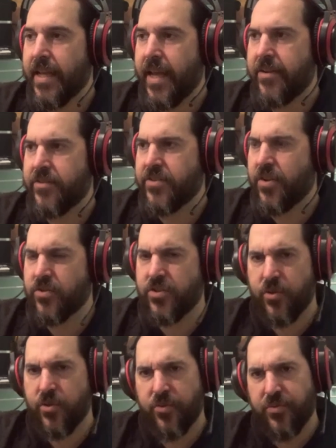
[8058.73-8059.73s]
and is
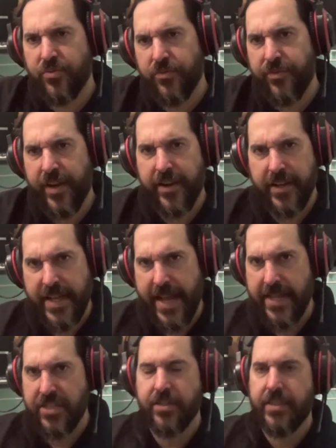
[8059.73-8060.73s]
also very
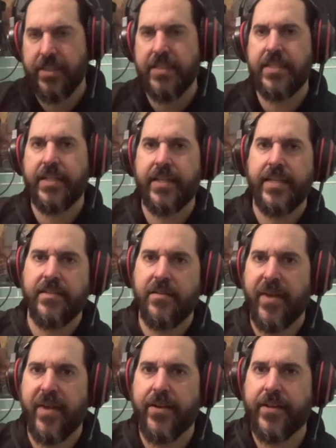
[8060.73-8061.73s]
nationalistic as an
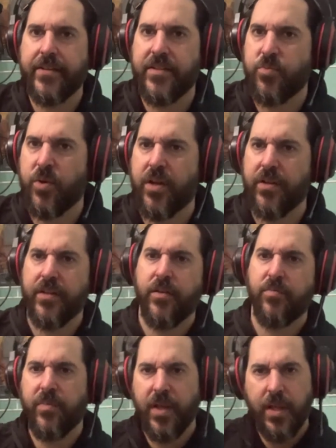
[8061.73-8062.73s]
American as well.
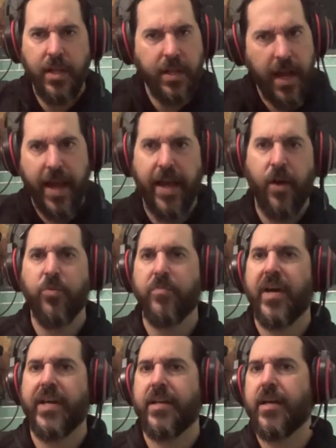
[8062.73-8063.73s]
I own
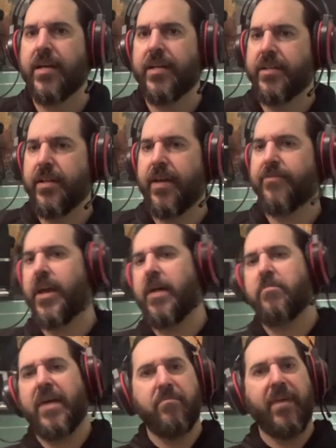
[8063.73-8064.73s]
my gun and I've
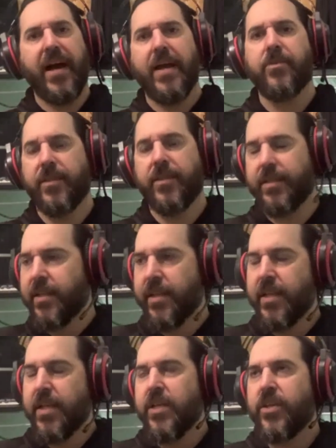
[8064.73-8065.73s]
got my Bible, and
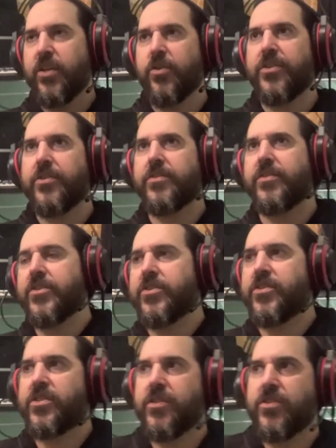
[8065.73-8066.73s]

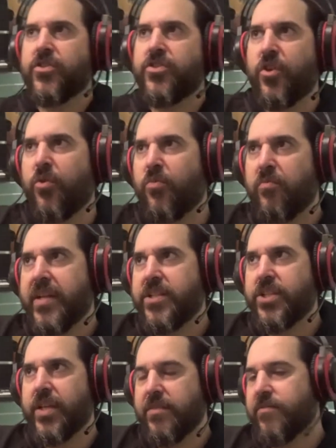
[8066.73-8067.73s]
there's so
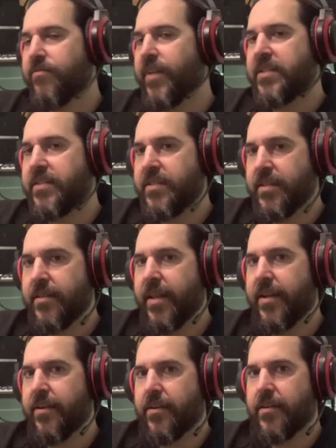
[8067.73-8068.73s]
much invested
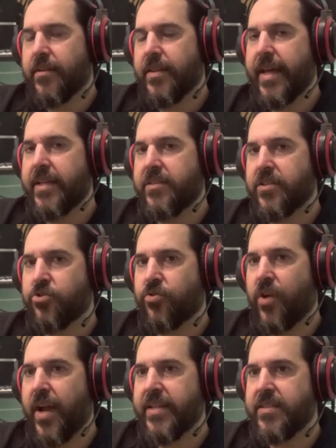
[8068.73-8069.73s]
there, that to
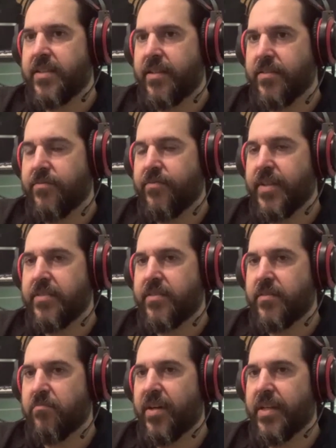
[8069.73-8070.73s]
try to convince
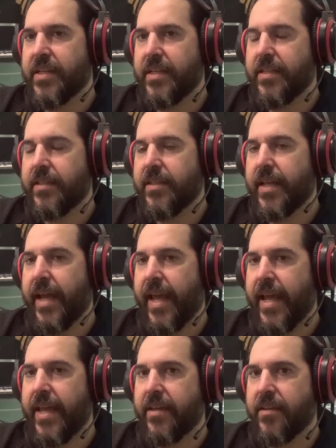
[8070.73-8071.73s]
somebody that,
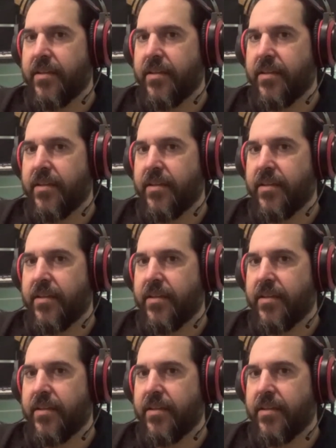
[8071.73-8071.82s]
hey,